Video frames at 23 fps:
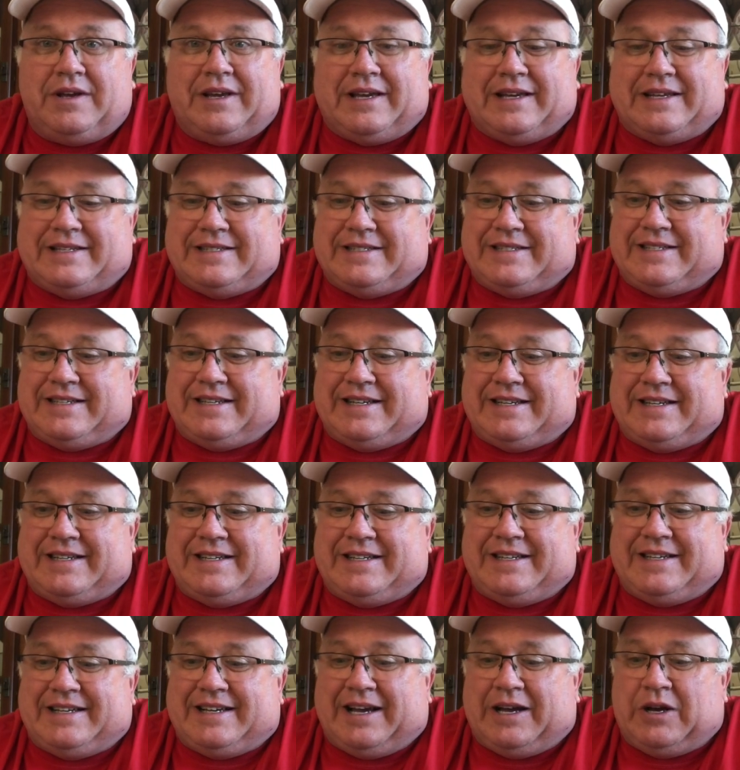and
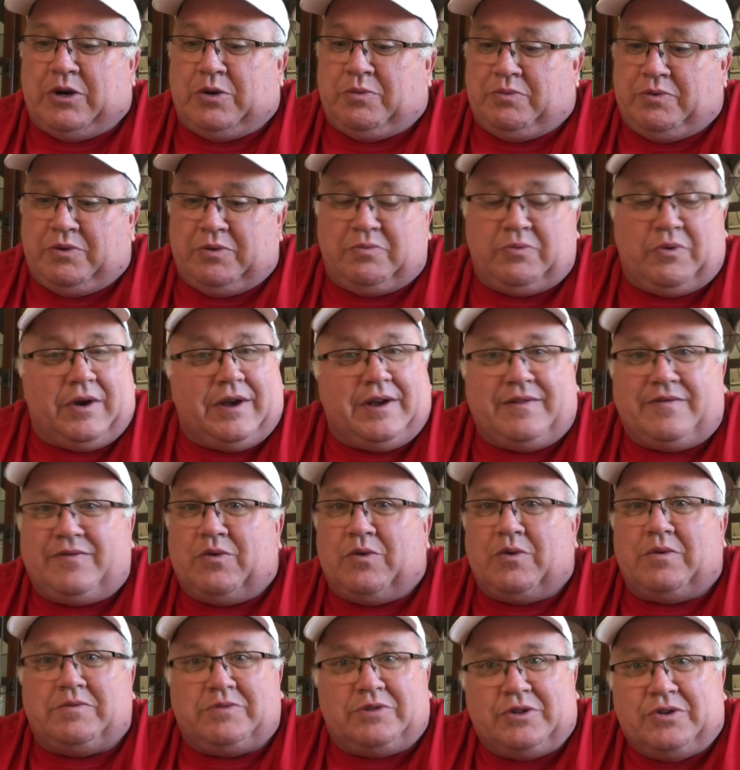I hope you're praying
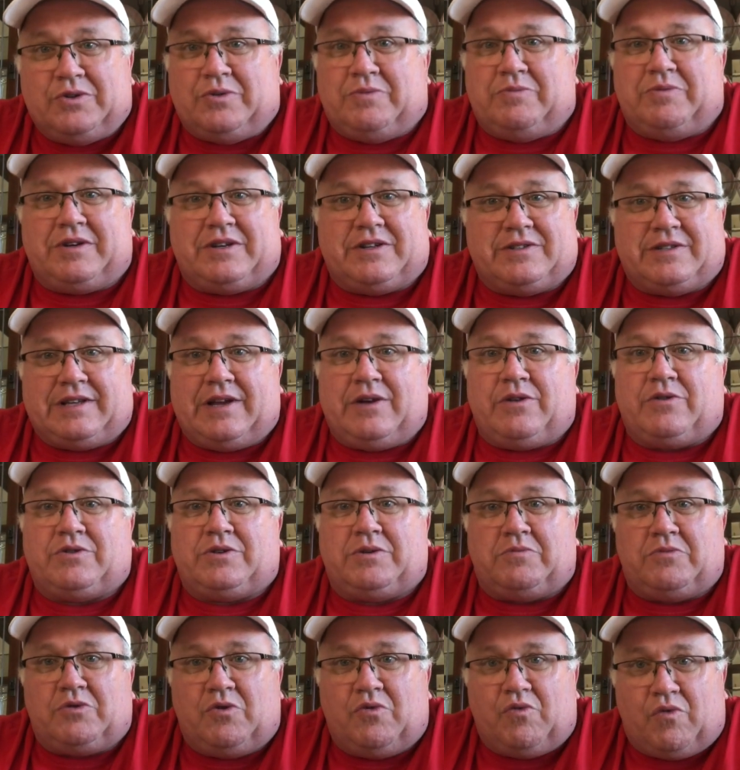for them too, because they are
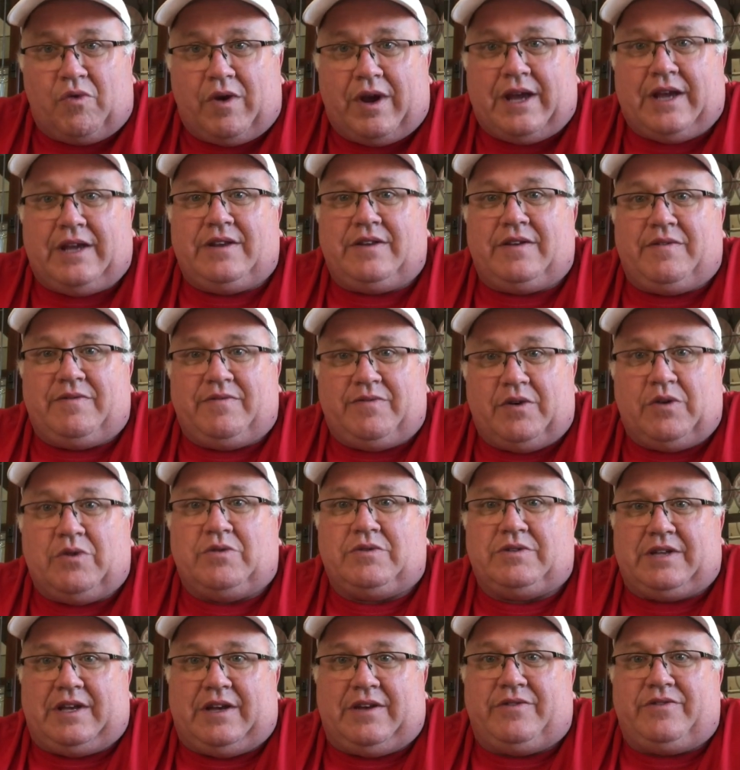some great
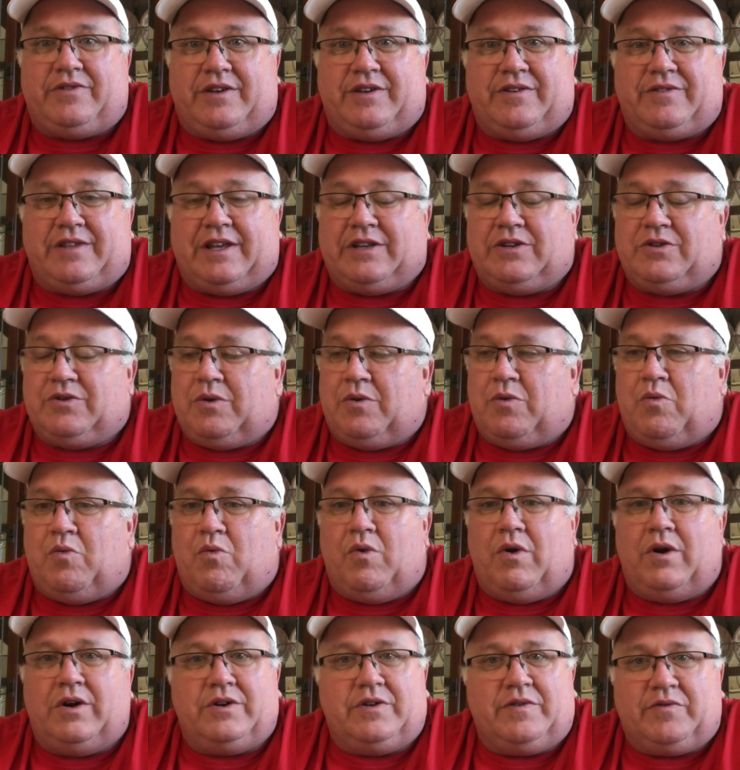folks out there. They do a
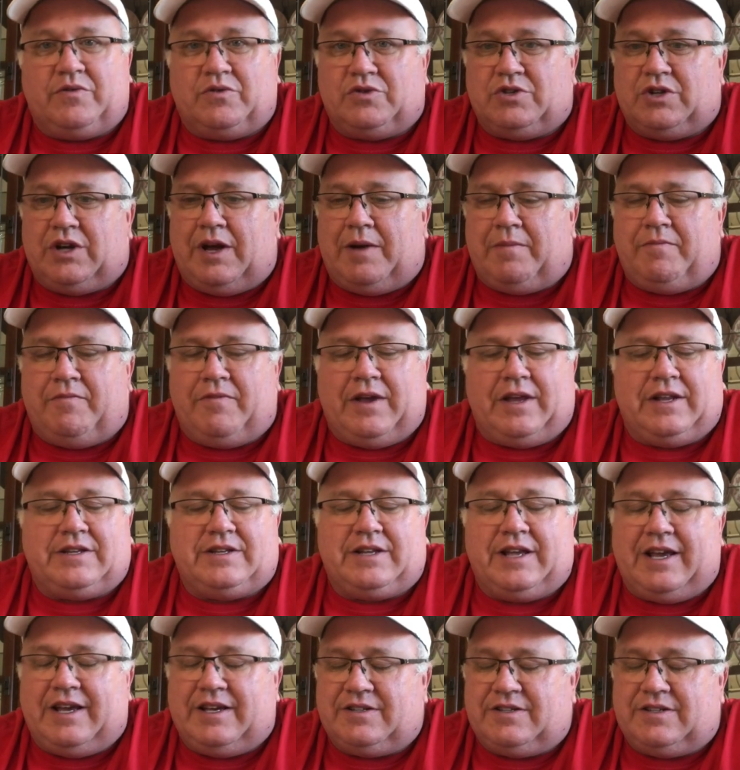wonderful job,
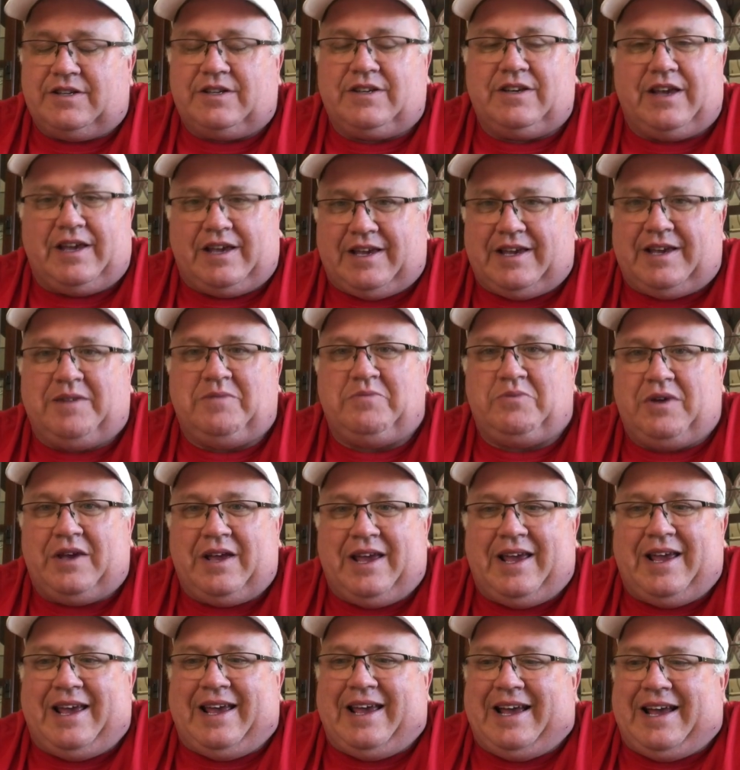fantastic camp.
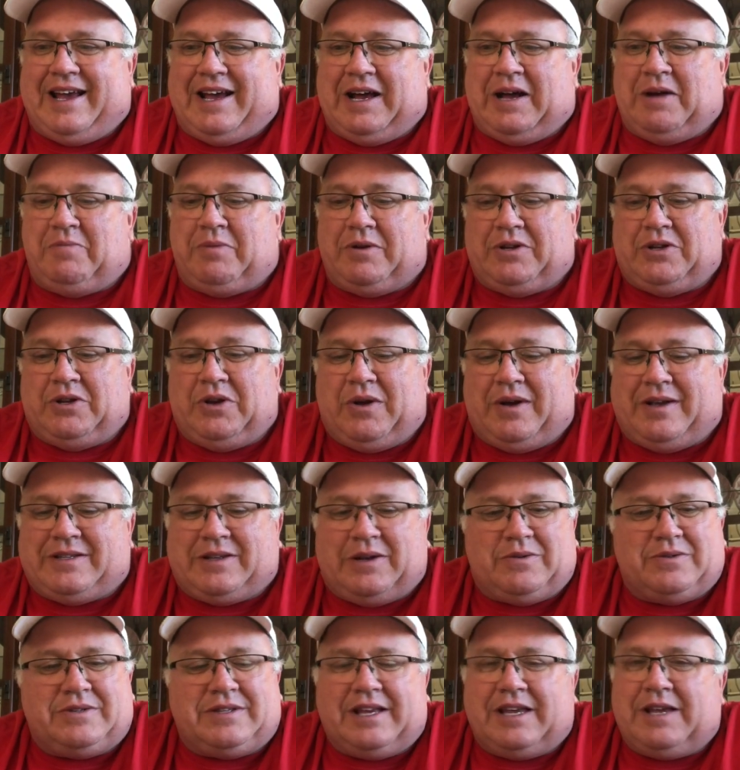But as I
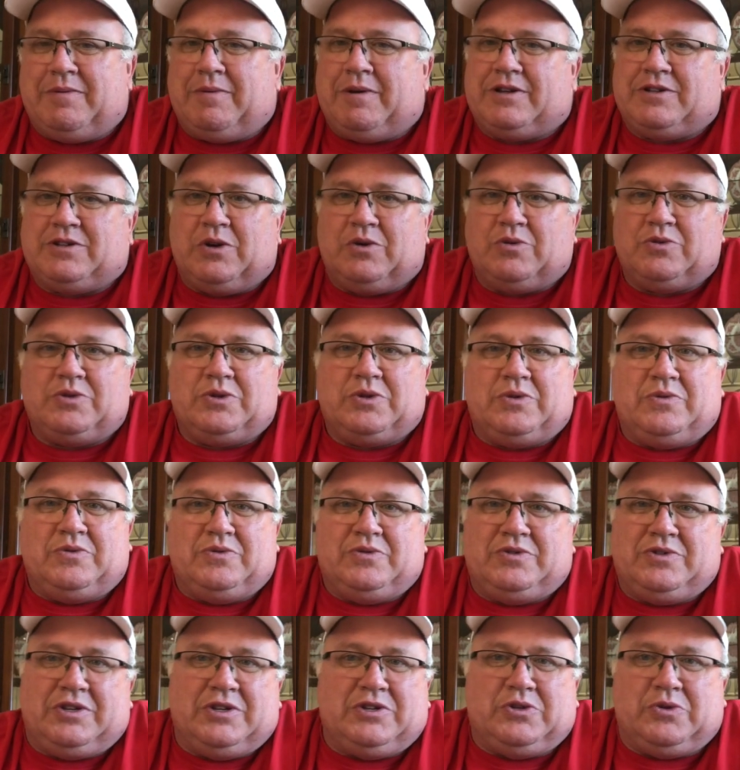was thinking about this whole
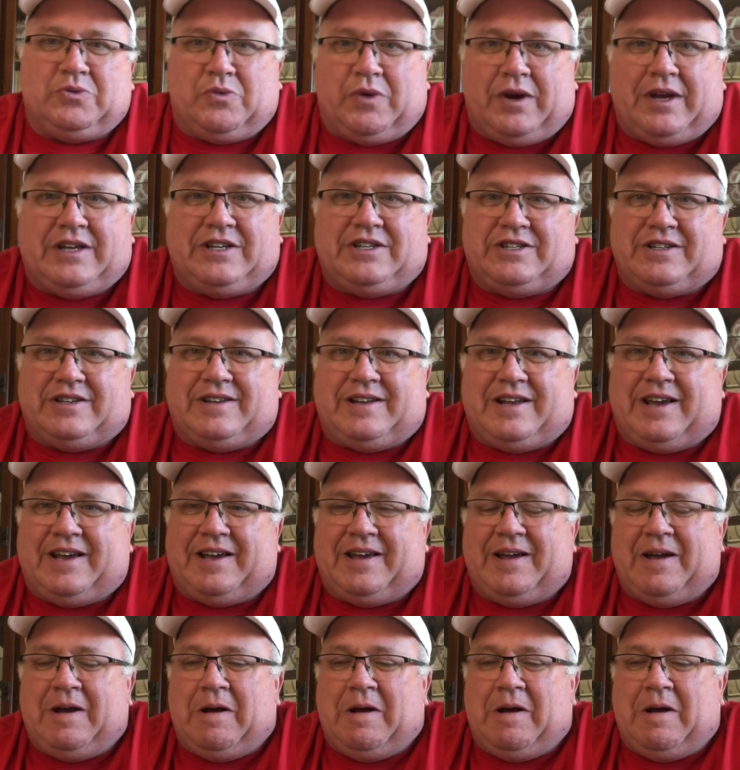situation, I